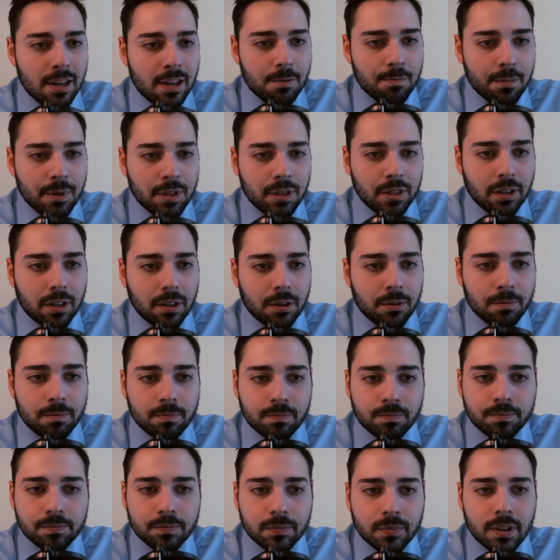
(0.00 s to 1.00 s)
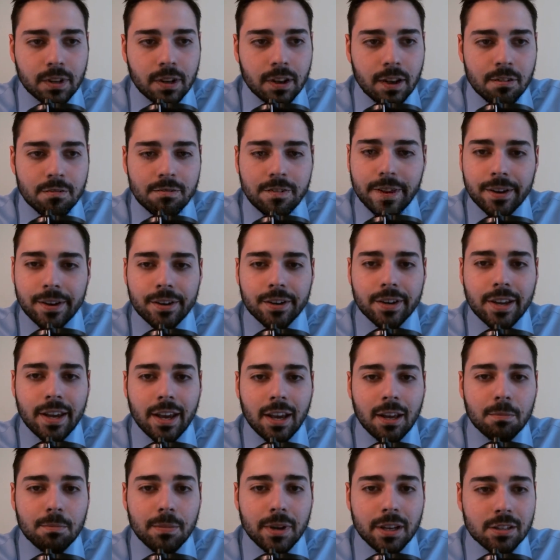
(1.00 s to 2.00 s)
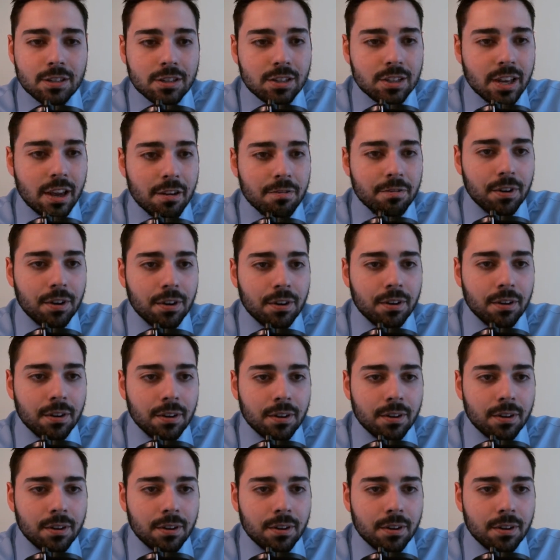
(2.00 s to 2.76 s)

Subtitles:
million. Evander Kane makes 7.